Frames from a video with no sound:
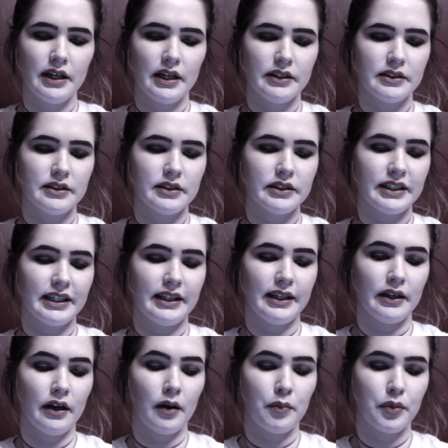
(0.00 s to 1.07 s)
Instantly,
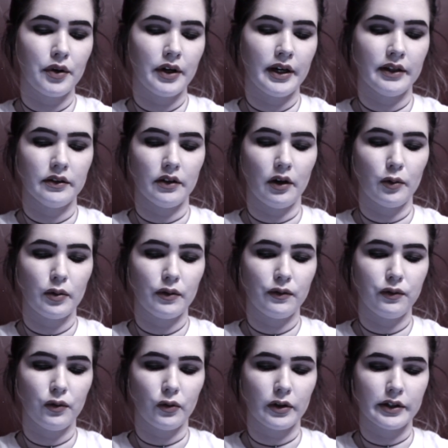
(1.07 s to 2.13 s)
the upper and lower
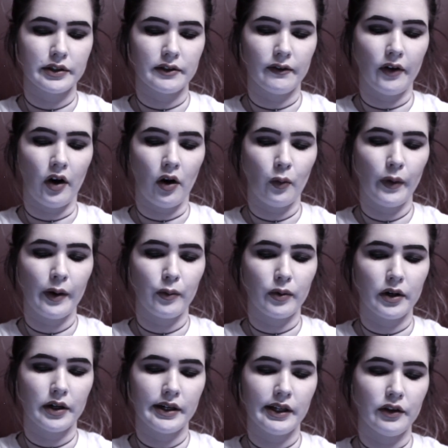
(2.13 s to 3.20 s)
floors of the hallway
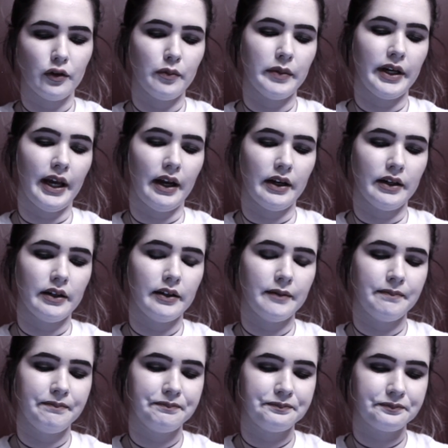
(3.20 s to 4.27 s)
were illuminated.
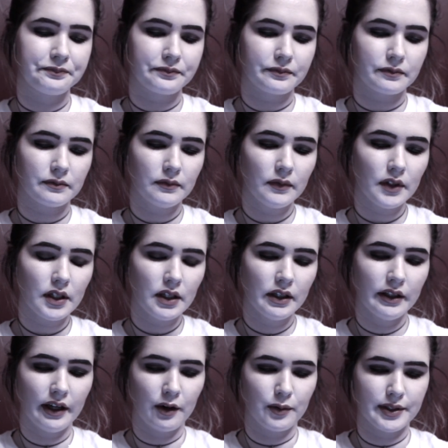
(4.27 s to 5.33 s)

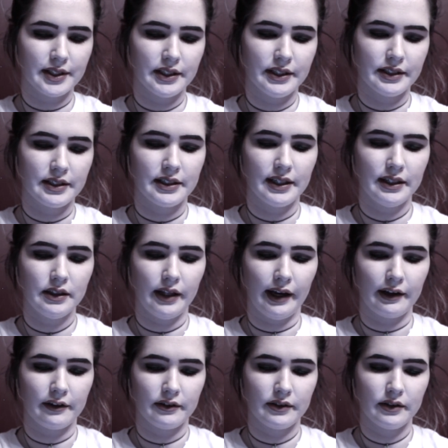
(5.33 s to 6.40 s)
There was a distinct
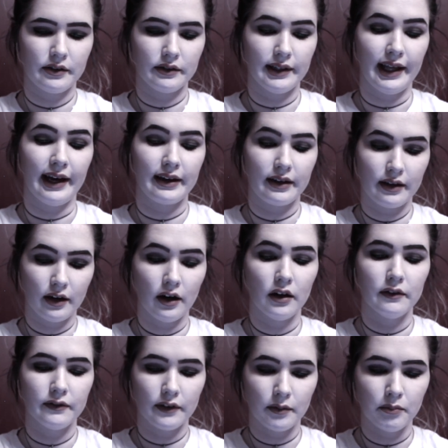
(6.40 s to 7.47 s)
lack, lack
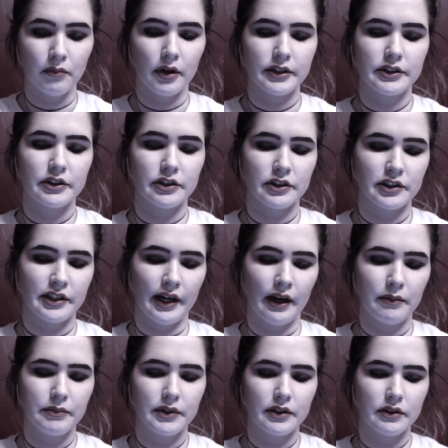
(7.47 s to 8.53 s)
of monster
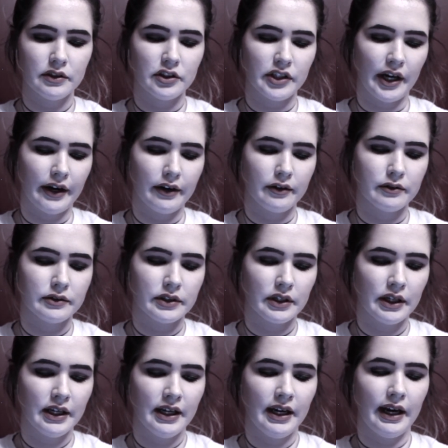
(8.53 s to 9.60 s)
shaped shadows,
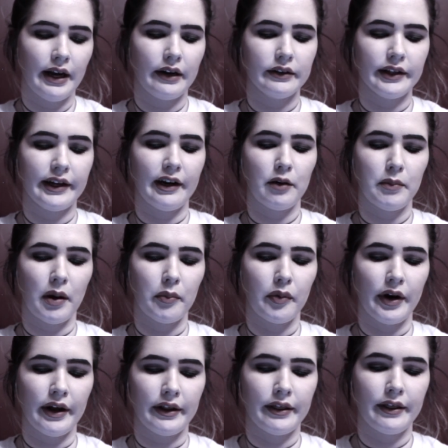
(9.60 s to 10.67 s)
and I let out my
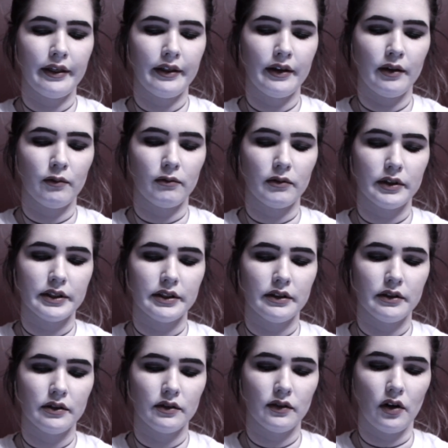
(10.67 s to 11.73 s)
breath in
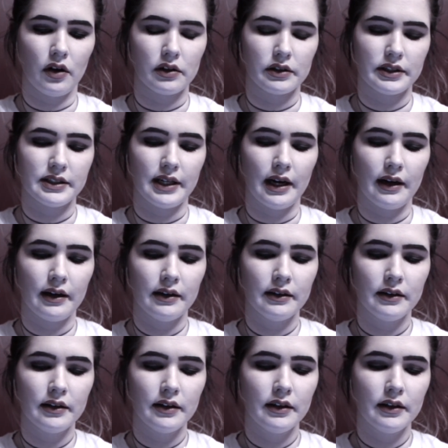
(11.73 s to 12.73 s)
one long sigh.